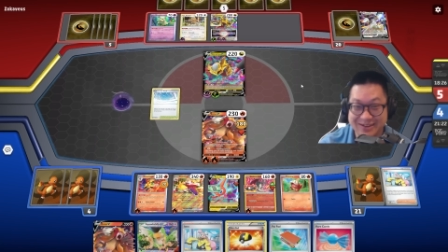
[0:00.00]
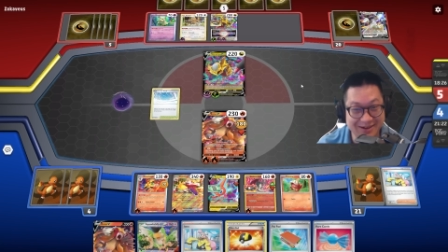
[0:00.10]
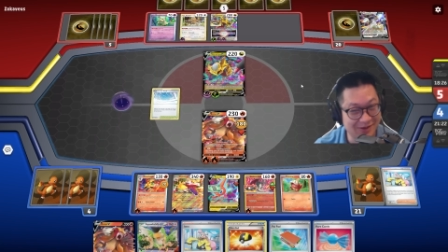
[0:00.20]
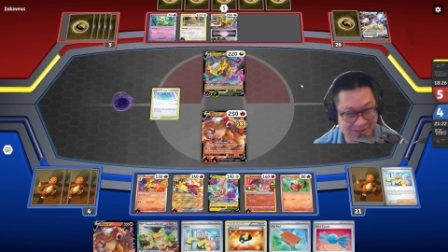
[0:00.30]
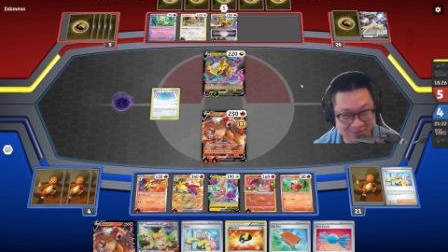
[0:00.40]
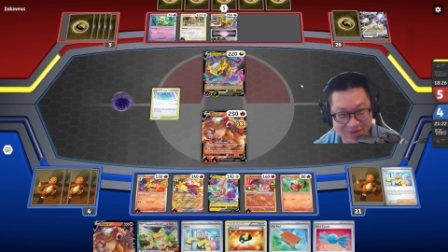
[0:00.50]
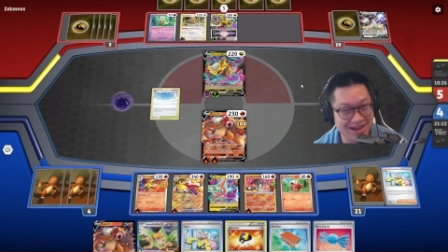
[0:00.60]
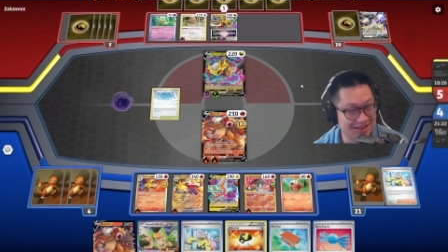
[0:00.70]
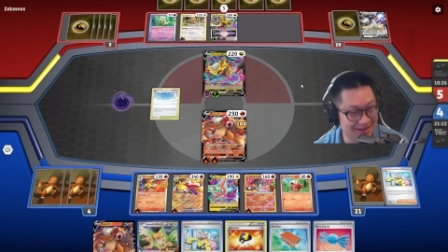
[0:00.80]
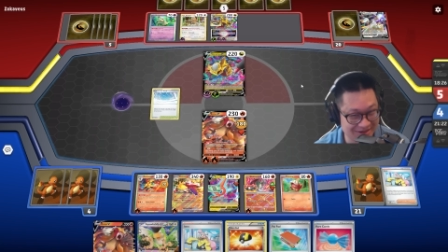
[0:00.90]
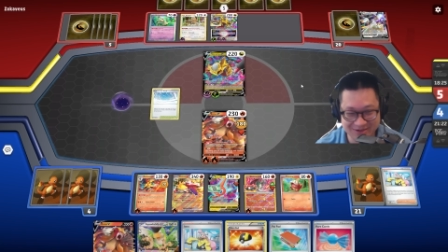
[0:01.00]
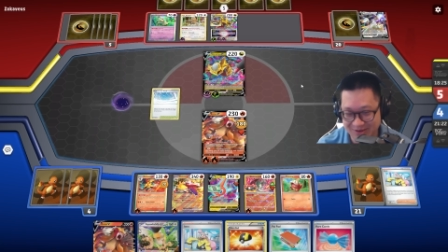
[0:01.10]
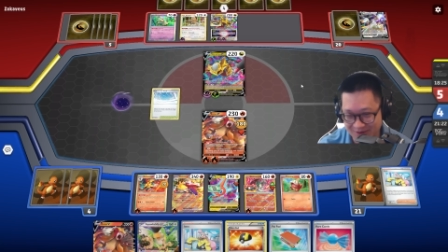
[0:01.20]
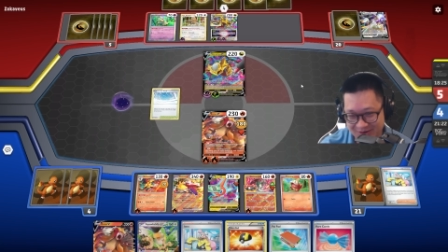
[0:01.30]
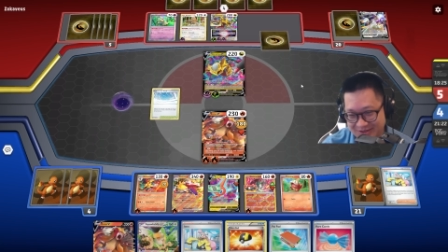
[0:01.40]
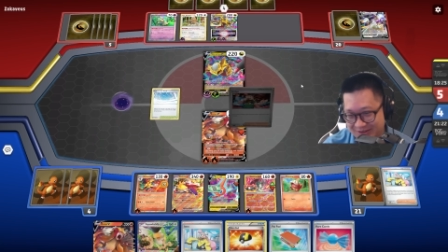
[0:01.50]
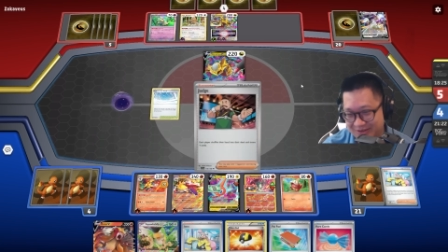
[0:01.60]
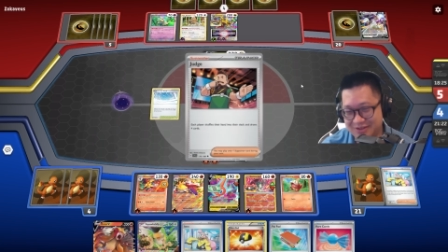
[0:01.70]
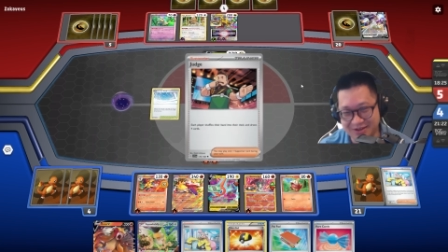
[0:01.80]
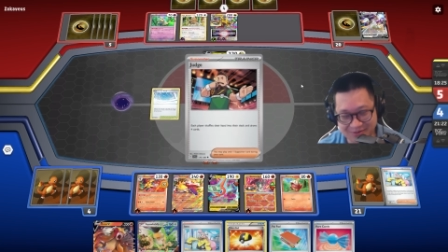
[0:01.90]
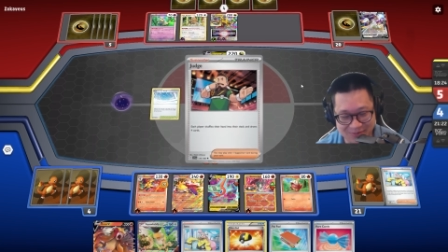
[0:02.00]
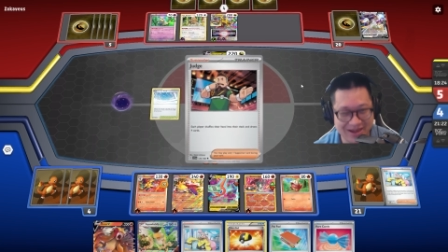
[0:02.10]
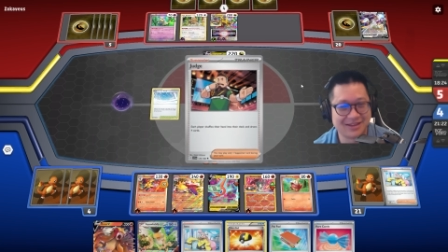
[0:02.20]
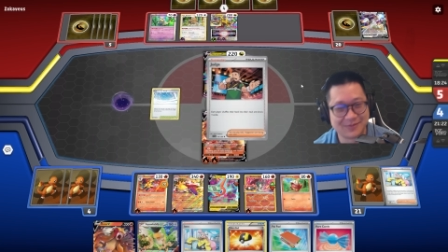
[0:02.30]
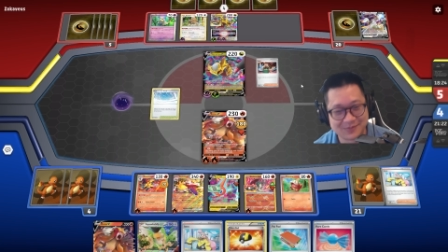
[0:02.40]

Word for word: You bring some bad luck to your to, to your man.